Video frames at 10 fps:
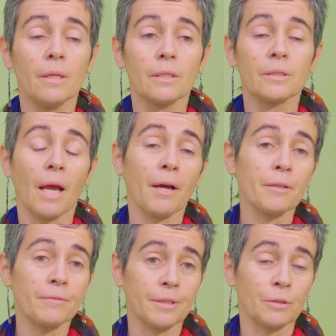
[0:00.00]
So out
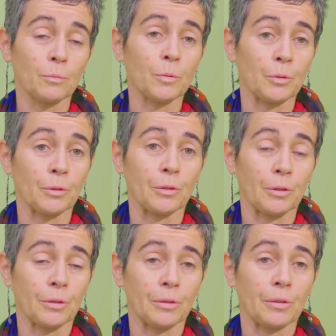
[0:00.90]
of this work
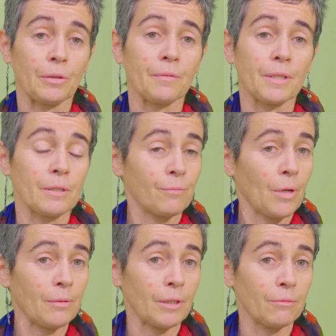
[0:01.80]
of these
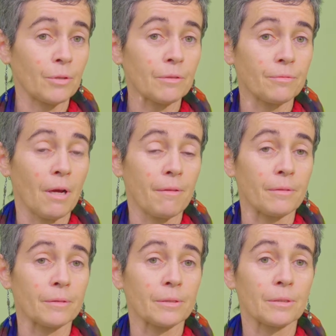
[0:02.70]
founding
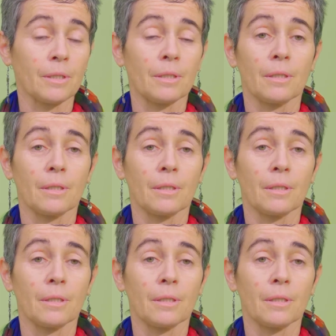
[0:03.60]
forefathers